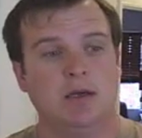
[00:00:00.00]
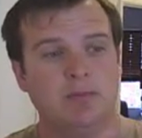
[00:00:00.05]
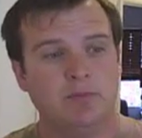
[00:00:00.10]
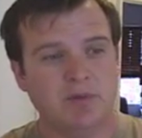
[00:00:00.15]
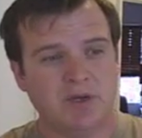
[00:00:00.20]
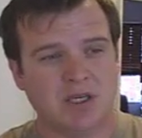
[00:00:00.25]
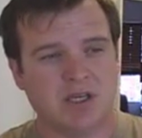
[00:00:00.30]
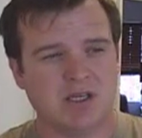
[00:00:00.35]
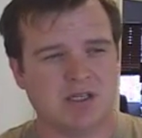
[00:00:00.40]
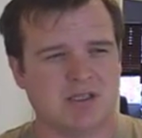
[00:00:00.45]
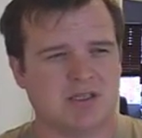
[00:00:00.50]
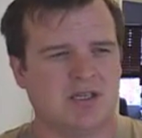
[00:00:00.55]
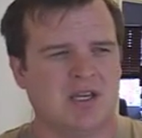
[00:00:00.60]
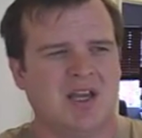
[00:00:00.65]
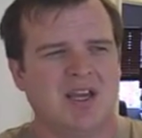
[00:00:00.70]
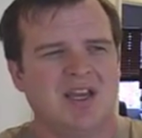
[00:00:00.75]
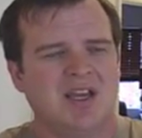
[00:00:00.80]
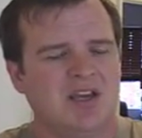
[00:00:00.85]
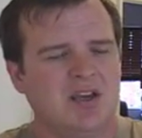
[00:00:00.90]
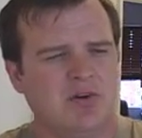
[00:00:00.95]
Because,
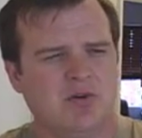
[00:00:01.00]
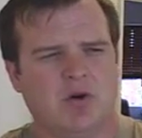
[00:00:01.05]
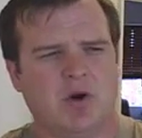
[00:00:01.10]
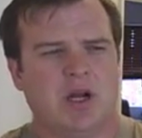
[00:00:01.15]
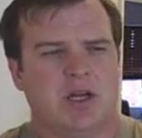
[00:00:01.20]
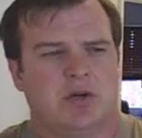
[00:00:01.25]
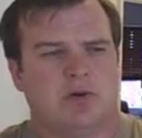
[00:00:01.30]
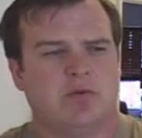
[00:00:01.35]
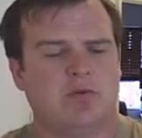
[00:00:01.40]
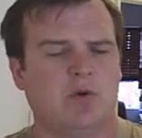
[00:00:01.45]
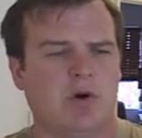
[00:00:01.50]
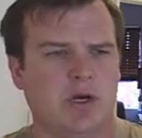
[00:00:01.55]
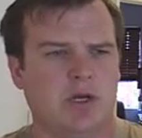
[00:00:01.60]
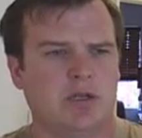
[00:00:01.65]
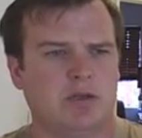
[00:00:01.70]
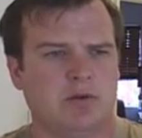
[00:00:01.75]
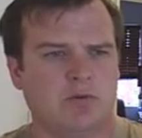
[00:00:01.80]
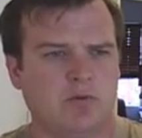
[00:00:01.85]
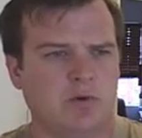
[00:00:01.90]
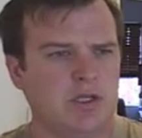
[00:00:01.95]
I don't
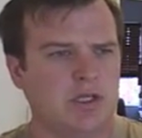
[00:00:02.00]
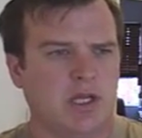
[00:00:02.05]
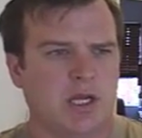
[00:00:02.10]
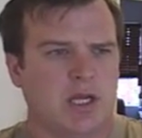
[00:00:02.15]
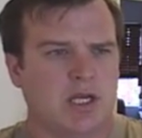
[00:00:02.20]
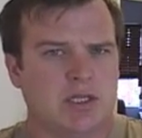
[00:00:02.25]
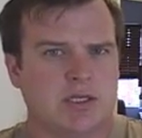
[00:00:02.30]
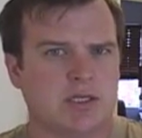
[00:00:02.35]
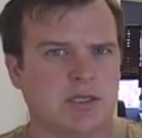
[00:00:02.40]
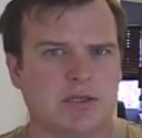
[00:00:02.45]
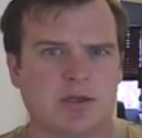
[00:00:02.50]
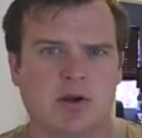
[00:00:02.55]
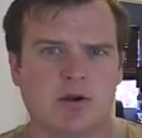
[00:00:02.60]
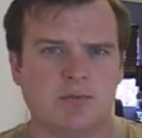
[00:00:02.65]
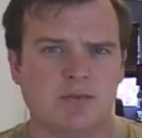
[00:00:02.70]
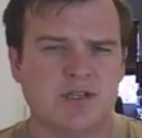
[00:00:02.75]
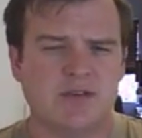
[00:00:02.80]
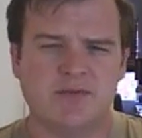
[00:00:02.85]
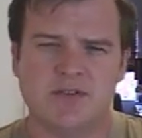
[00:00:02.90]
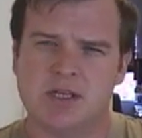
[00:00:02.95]
want one day just
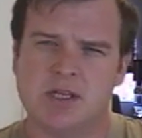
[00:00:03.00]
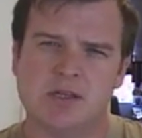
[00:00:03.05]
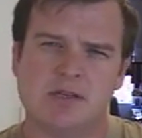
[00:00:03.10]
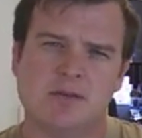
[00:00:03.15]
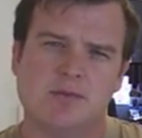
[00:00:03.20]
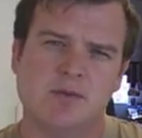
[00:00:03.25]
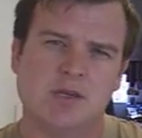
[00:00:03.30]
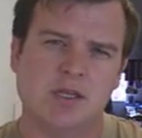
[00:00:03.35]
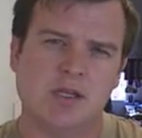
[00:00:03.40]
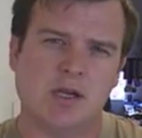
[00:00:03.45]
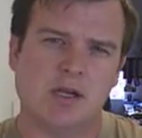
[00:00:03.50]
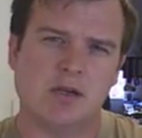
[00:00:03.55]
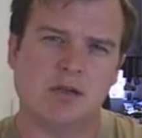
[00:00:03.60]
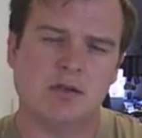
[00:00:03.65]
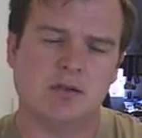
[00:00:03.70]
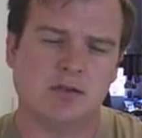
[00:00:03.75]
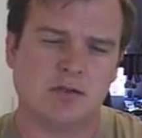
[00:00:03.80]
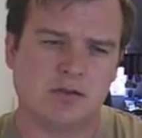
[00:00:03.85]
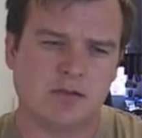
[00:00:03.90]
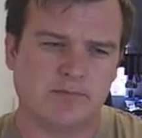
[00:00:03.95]
Arm TV not to be there
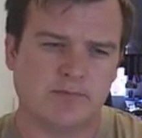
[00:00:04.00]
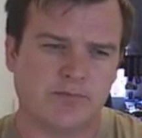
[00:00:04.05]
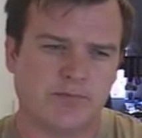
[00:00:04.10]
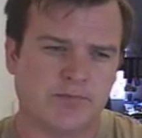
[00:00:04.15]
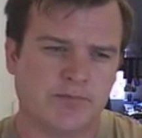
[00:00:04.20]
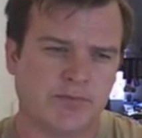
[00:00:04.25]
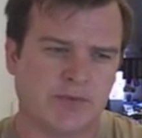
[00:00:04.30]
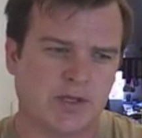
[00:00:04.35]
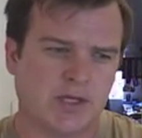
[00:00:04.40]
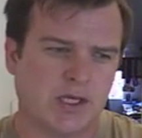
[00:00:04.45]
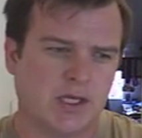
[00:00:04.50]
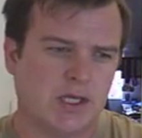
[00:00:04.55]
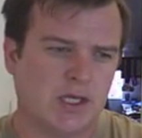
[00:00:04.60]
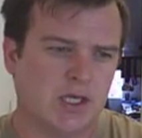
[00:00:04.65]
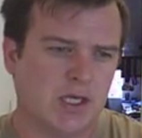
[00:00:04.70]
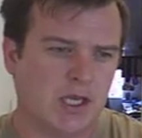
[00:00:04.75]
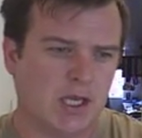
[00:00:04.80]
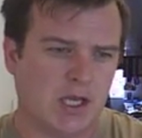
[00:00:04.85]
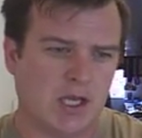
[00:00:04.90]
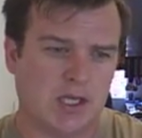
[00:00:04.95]

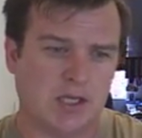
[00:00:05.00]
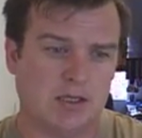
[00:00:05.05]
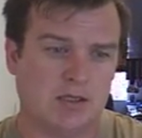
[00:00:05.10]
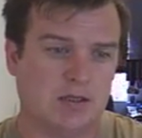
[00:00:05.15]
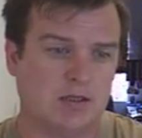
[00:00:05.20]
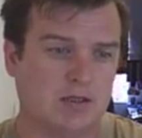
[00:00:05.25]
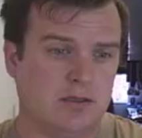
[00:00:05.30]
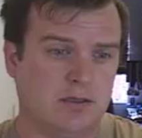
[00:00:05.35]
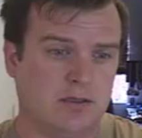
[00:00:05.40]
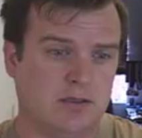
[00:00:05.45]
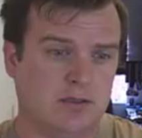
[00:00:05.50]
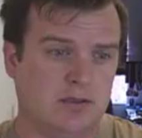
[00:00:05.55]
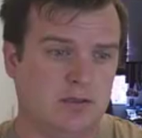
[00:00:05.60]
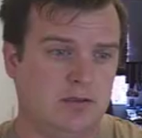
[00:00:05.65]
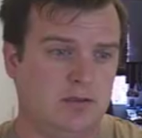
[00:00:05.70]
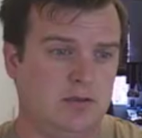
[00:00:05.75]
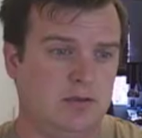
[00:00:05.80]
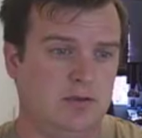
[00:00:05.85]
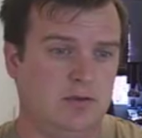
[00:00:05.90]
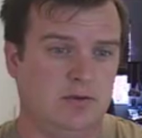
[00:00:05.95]
and
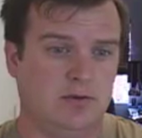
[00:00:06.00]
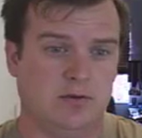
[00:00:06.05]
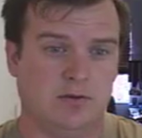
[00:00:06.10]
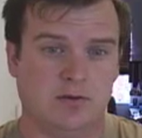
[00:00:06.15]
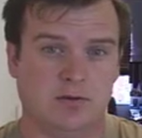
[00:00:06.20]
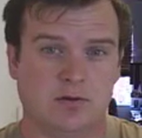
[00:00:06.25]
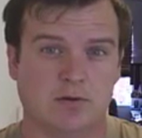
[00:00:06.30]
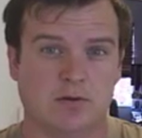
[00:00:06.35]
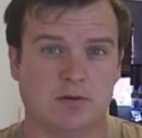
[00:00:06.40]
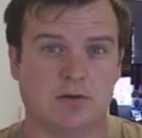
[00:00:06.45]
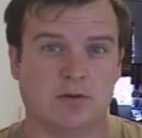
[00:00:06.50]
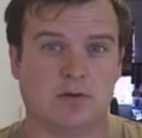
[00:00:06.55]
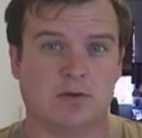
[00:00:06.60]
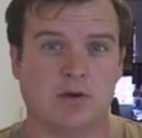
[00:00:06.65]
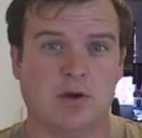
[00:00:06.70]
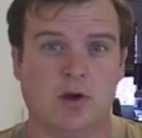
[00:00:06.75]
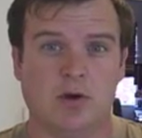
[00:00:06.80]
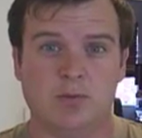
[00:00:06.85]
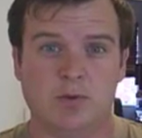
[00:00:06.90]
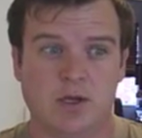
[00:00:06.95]
you
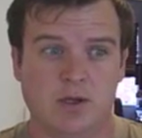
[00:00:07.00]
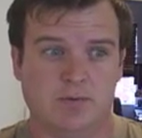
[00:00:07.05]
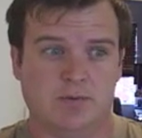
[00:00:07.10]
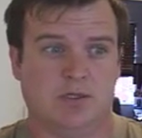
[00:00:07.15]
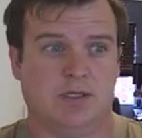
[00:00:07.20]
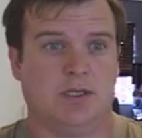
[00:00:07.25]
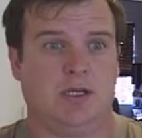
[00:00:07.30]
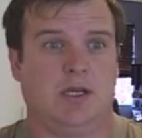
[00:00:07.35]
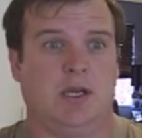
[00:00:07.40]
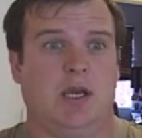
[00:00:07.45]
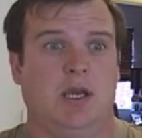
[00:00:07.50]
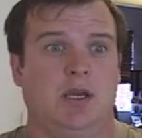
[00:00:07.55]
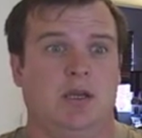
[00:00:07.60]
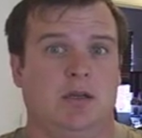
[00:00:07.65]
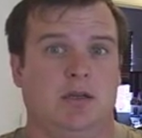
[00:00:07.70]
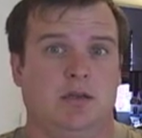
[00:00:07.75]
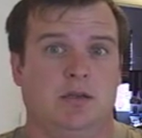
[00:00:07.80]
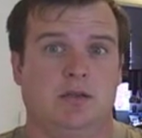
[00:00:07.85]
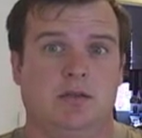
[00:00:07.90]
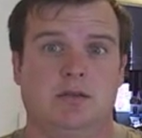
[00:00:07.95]
call me and say,
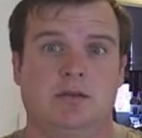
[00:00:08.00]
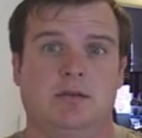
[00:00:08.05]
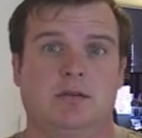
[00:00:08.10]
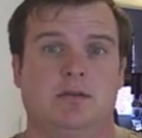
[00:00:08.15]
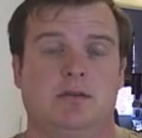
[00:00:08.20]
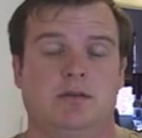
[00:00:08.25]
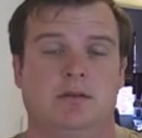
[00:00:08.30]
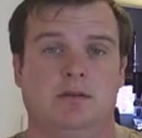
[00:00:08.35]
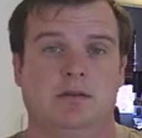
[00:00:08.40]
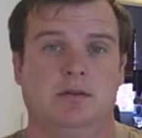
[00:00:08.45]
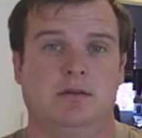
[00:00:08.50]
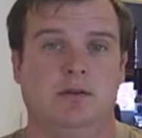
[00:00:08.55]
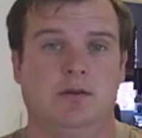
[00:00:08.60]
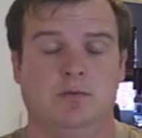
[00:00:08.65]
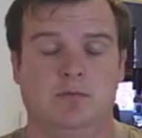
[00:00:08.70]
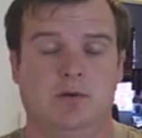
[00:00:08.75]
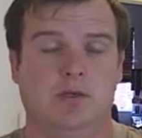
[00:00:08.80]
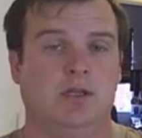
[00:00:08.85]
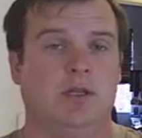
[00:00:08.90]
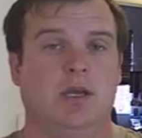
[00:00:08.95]
hey,
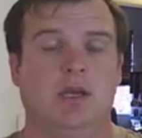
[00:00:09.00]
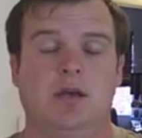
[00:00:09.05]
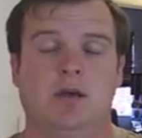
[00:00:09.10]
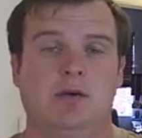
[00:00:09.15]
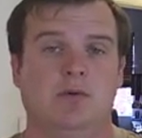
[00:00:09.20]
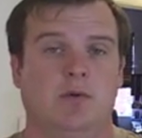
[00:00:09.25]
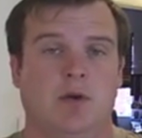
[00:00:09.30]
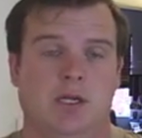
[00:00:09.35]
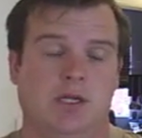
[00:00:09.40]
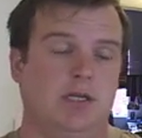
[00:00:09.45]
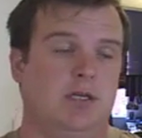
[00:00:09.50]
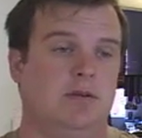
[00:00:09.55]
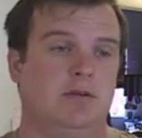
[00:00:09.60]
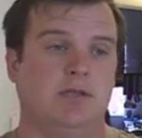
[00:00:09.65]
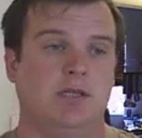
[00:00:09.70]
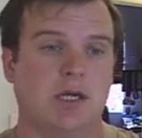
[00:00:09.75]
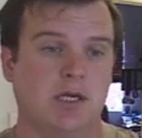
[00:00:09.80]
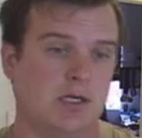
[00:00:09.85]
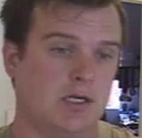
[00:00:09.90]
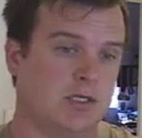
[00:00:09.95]
what the hell? Why didn't you
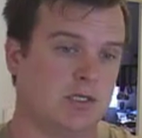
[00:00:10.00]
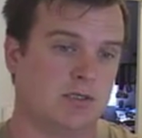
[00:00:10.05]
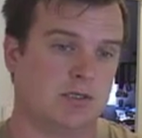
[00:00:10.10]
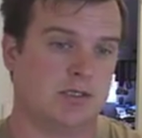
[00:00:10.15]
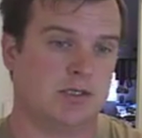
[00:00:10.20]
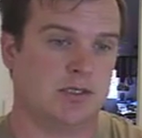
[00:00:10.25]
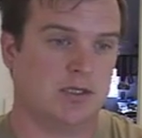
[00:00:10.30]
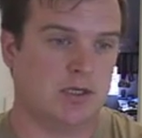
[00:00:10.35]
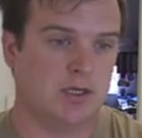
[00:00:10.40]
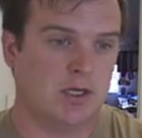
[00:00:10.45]
tell us?